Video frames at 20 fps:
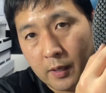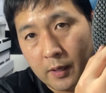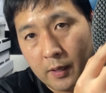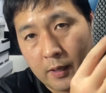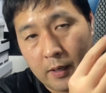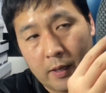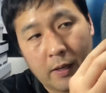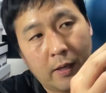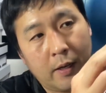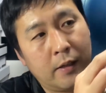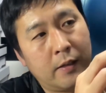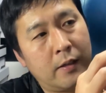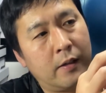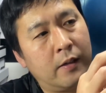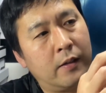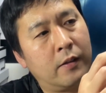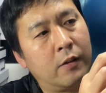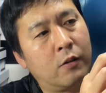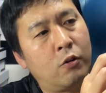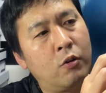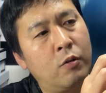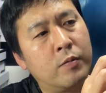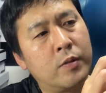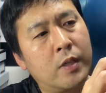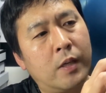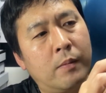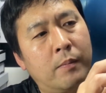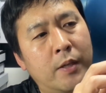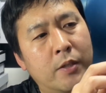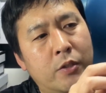and the grooves
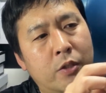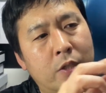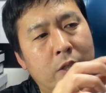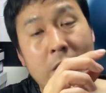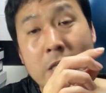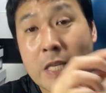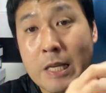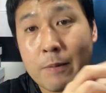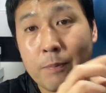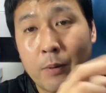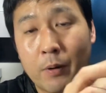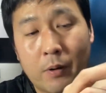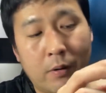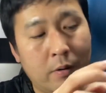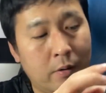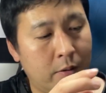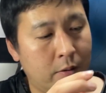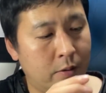are much deeper.